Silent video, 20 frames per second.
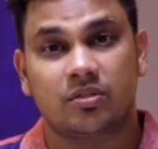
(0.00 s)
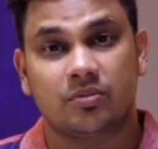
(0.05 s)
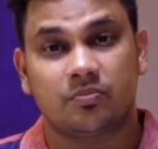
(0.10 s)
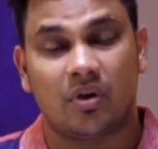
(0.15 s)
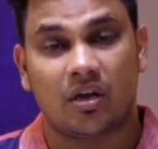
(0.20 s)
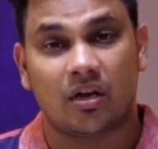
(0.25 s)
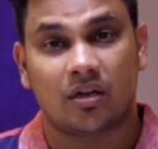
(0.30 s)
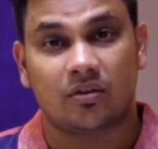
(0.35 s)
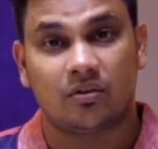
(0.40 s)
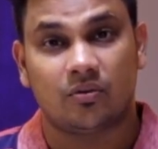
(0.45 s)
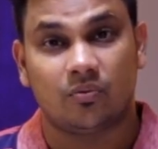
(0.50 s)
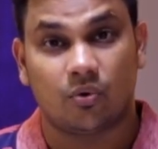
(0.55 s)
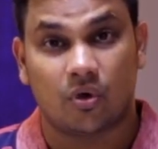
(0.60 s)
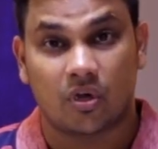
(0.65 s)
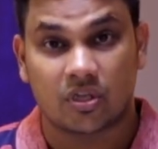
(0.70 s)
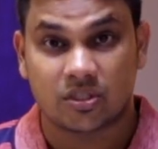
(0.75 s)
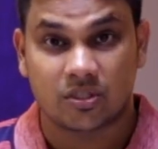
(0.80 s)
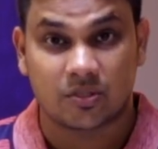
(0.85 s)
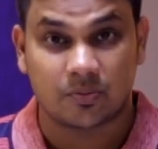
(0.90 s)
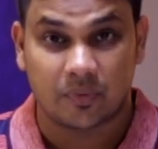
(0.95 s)

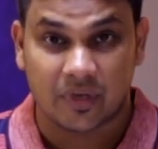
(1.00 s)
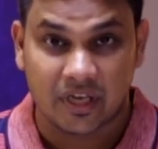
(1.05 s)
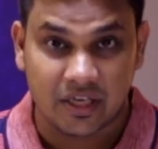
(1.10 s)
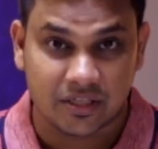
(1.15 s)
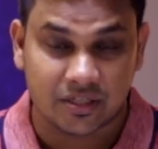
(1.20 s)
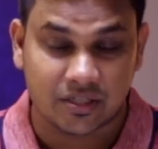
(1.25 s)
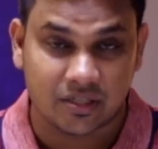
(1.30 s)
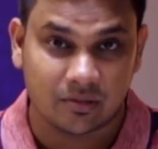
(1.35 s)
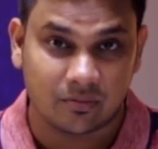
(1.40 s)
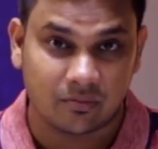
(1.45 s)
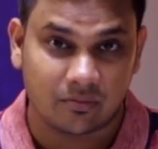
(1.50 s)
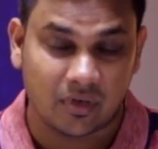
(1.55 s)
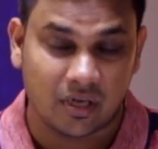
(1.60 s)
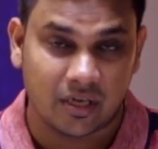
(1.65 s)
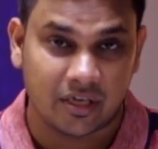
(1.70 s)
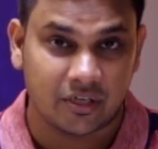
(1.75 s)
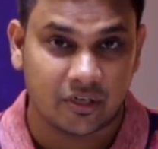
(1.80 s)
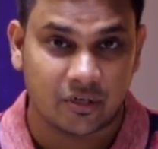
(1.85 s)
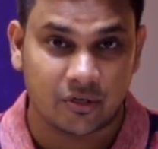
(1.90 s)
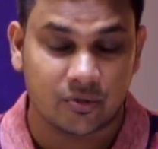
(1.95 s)
smartwatch space
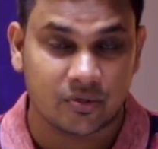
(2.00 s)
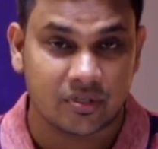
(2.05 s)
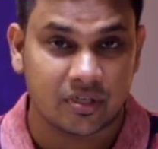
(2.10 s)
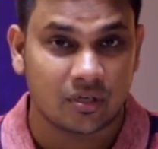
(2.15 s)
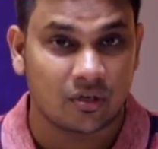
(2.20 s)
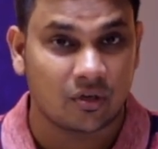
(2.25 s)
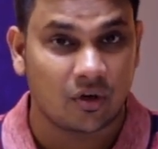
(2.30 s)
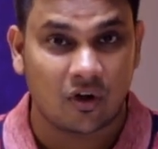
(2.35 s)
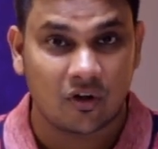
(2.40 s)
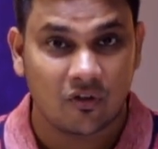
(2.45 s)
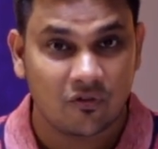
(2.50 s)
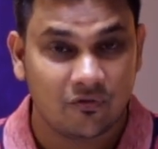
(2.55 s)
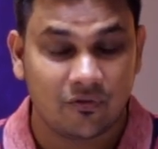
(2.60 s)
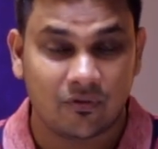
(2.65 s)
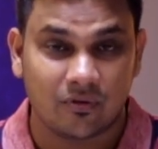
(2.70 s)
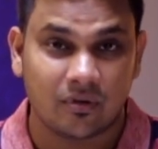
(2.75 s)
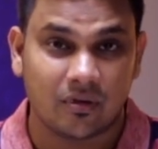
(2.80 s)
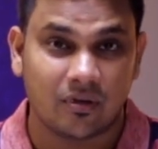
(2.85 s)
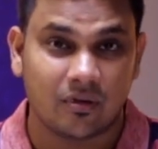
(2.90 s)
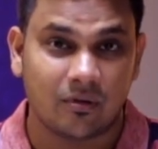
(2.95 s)
by introducing a lot of
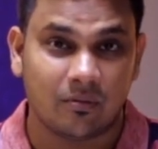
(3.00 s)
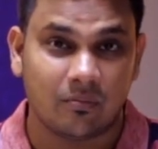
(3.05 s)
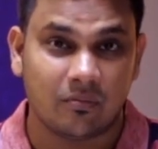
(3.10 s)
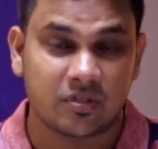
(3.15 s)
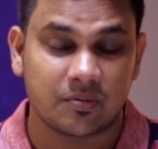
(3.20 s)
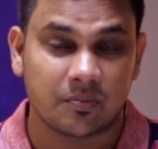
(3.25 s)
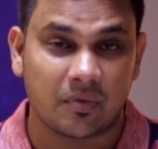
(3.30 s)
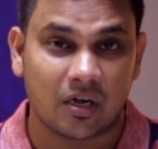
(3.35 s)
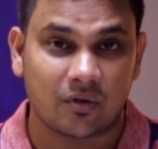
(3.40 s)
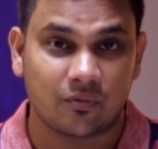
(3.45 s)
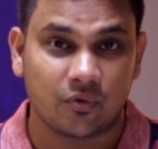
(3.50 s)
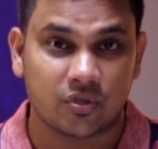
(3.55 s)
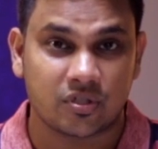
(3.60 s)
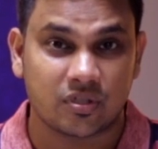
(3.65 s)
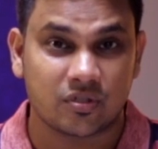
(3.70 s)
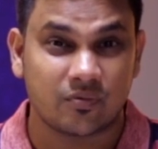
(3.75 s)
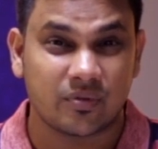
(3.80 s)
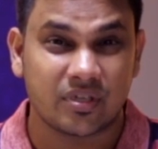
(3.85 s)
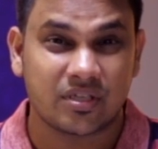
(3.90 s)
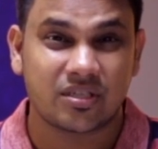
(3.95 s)

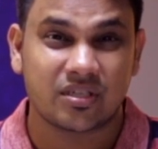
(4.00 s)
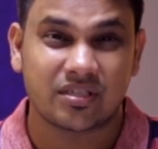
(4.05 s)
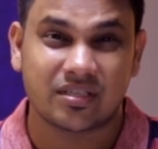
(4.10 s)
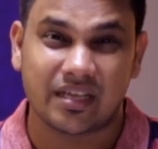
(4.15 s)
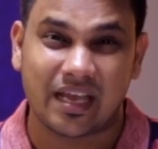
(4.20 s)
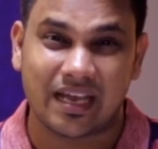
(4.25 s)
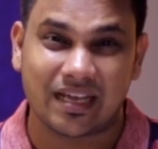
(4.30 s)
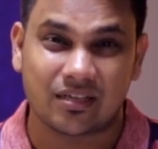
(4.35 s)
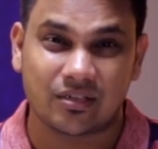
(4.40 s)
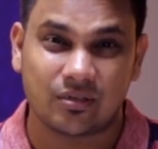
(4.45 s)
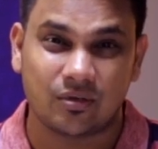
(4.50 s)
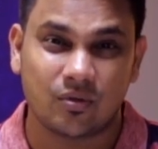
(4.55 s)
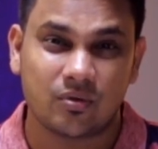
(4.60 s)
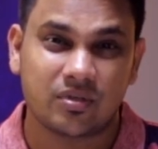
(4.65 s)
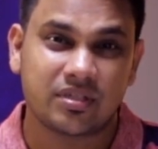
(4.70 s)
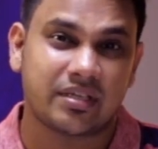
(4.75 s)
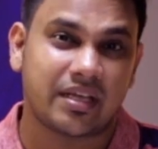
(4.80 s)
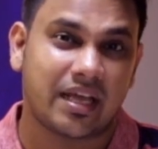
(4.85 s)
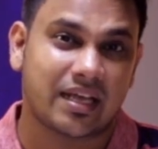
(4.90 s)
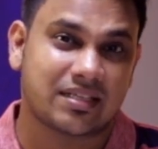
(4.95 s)
smartwatches which
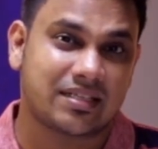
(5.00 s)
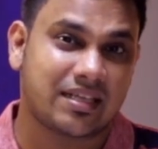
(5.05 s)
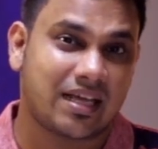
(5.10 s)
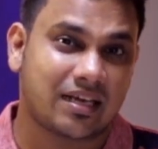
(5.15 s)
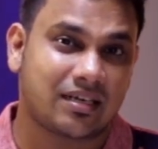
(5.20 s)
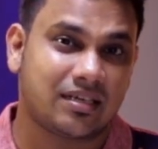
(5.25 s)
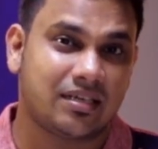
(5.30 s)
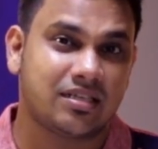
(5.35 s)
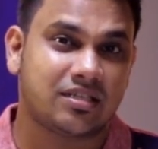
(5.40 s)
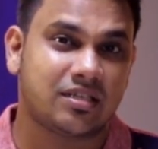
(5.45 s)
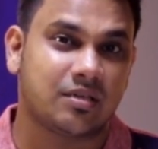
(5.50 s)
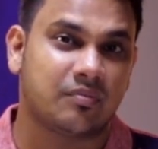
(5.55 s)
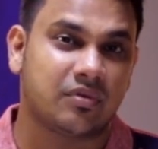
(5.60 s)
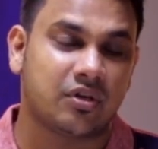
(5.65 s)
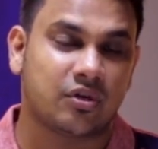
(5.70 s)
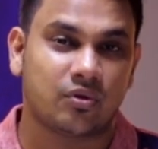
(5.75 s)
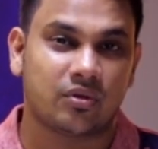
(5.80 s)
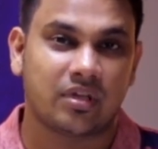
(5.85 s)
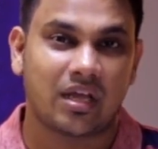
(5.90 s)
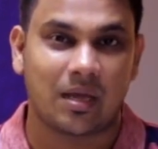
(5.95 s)
look exactly
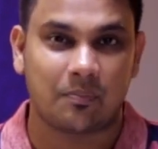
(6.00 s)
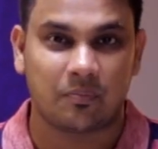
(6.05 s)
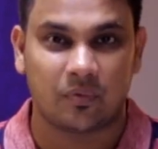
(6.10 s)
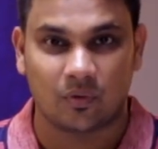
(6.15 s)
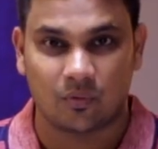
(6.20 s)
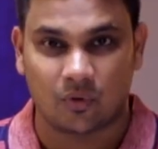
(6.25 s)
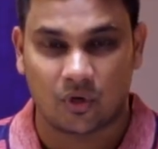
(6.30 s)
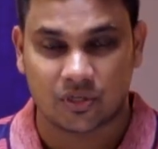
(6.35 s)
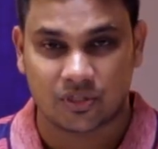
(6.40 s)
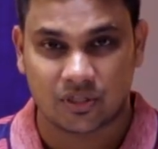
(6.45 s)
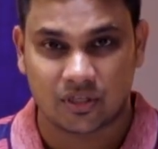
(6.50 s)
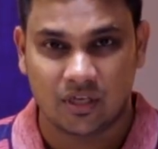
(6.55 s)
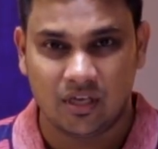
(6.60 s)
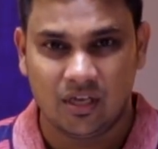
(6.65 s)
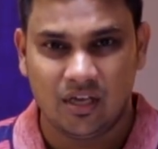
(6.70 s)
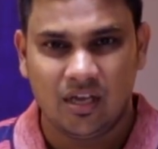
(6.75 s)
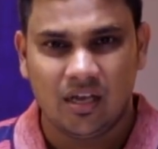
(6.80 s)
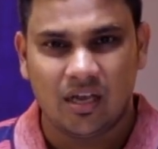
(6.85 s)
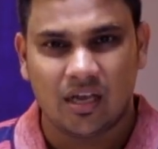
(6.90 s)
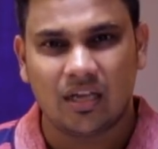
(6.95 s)
similar to the Apple Watch.
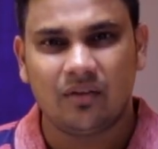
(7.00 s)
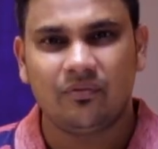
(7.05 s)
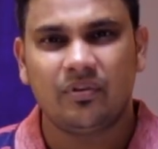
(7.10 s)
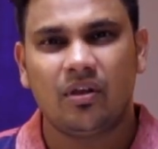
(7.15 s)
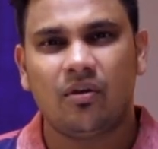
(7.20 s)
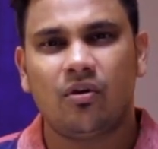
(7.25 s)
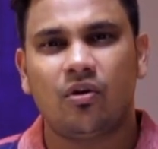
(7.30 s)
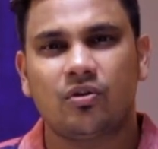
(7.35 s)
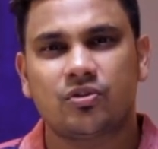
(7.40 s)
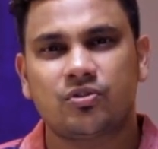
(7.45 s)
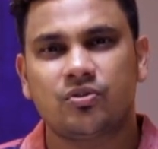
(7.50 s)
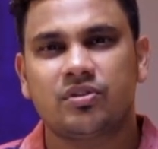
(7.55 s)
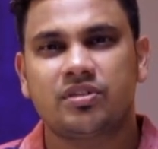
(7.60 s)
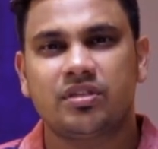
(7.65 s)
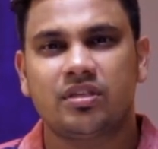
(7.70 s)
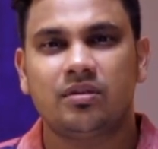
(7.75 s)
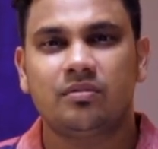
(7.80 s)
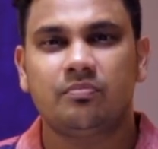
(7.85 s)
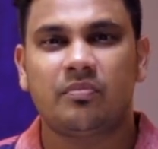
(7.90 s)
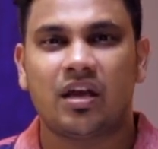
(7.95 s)
And we have also
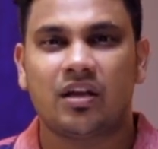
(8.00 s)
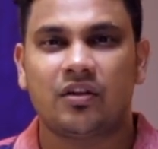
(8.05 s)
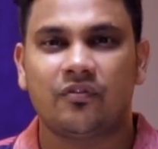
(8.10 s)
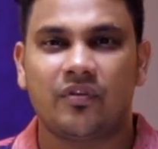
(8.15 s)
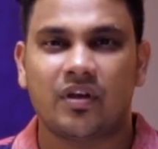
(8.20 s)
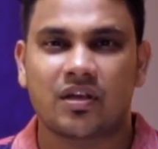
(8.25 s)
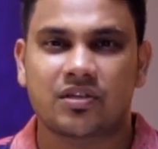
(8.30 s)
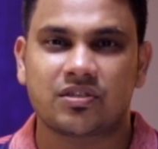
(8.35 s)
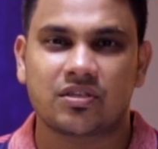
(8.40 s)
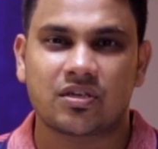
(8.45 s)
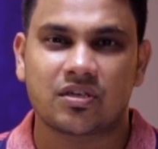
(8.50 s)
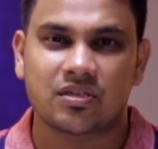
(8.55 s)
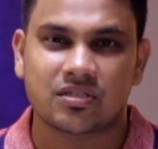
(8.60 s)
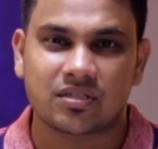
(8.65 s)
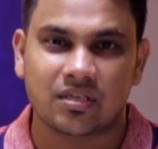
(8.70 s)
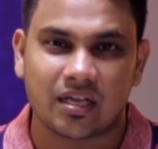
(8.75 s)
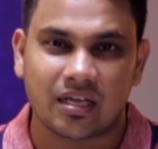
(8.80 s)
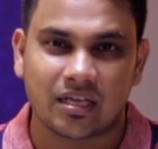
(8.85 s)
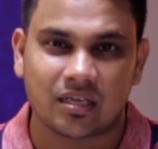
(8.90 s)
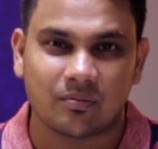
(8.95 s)
seen
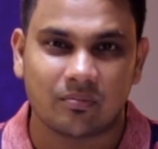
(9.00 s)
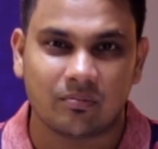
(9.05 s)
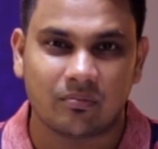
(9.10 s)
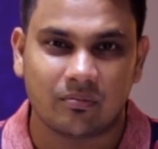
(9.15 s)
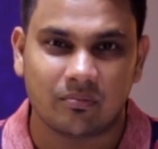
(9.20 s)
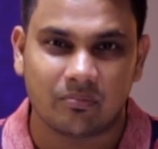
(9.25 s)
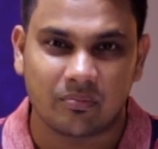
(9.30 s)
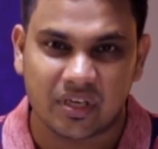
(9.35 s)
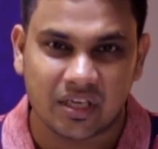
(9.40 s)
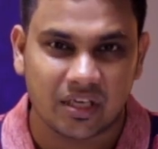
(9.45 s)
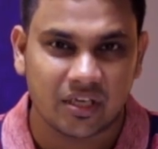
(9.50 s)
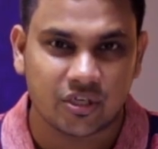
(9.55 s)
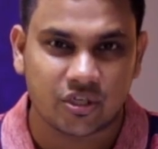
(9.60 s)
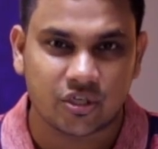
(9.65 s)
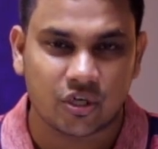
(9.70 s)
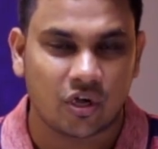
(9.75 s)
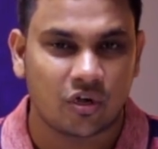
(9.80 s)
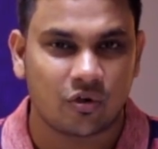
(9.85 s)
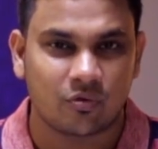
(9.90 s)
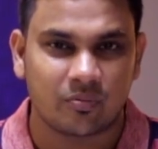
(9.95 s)
manufacturers like
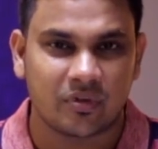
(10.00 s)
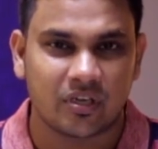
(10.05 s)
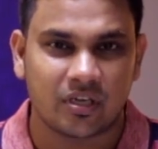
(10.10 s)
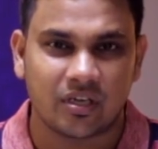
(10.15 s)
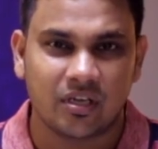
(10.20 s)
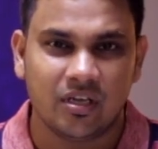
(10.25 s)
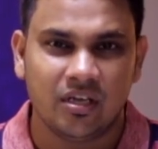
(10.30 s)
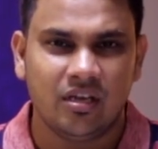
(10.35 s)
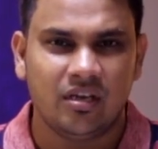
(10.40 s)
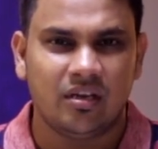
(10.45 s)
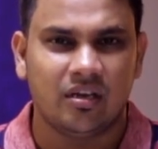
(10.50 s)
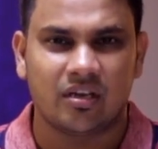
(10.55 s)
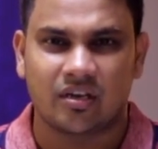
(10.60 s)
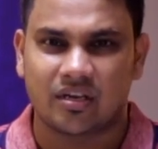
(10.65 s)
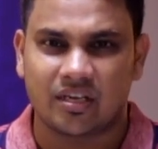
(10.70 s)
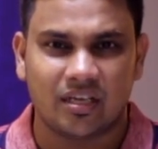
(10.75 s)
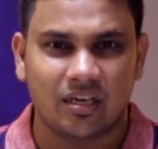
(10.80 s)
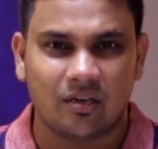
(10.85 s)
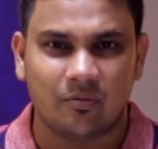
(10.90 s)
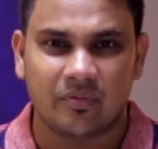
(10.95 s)
Xiaomi,
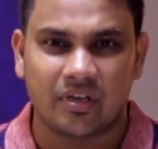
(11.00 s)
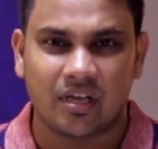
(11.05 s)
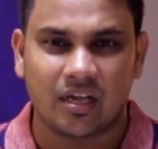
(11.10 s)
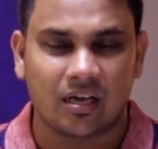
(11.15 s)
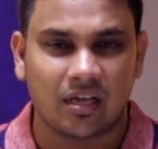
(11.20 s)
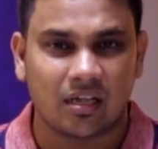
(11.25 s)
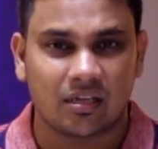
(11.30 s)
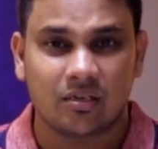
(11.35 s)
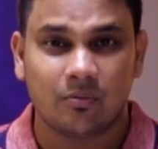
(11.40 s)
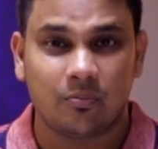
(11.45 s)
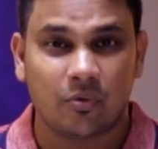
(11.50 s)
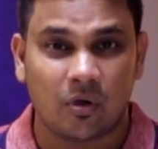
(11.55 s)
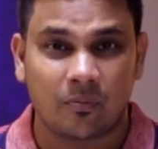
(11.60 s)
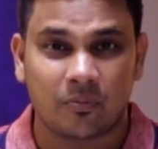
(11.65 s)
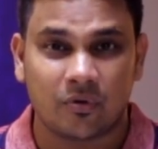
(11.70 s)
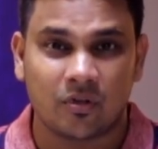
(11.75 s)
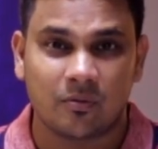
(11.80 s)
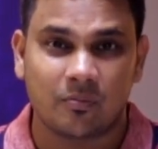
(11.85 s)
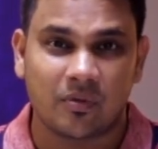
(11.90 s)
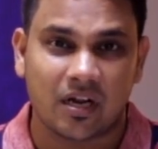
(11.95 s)
Realme and other
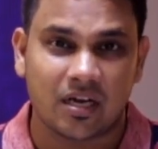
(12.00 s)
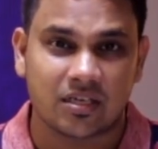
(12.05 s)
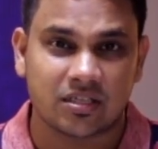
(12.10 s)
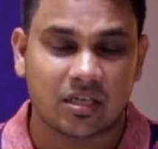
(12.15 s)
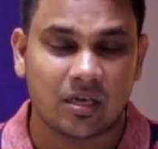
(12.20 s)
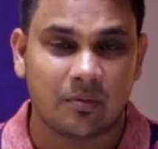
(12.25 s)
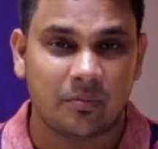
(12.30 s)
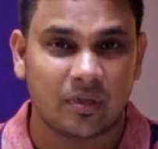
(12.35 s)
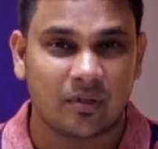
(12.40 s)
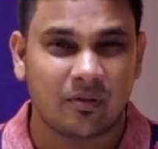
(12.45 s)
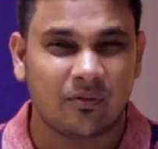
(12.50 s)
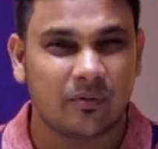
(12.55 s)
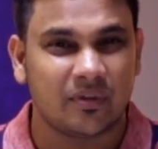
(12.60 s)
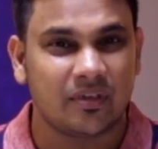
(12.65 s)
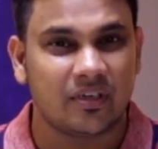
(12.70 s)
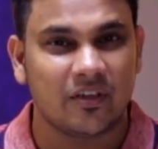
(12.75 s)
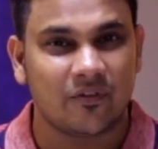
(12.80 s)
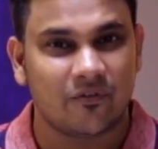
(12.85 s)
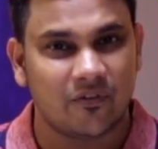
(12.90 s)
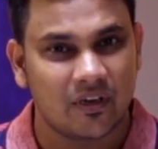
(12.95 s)
popular brands coming up
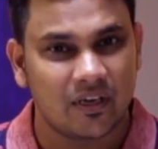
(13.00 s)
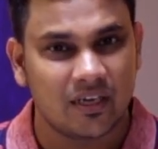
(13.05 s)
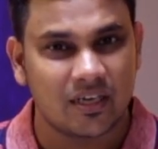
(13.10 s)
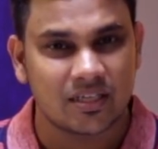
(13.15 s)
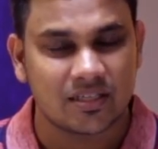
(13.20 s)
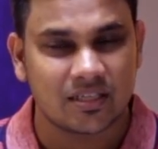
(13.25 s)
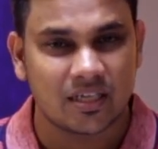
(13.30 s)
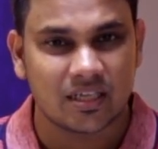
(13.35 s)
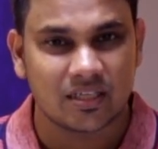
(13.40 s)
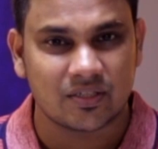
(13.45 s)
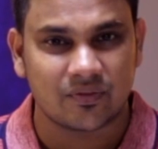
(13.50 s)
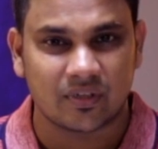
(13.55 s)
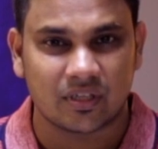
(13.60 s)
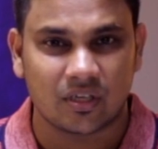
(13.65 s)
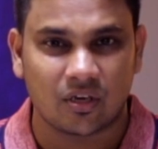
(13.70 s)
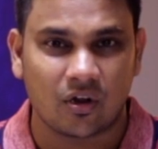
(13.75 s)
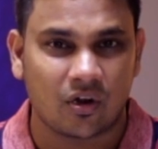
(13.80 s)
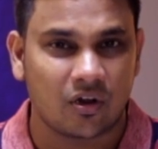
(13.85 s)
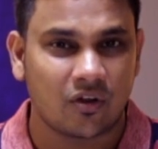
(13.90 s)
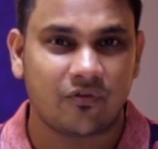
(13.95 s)
with different designs with
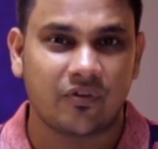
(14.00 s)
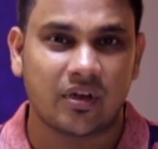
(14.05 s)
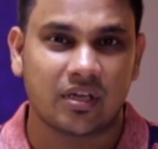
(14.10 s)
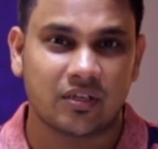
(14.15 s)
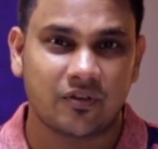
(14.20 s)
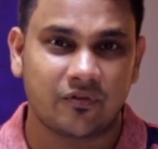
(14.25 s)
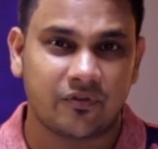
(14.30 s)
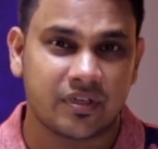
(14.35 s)
a lot of other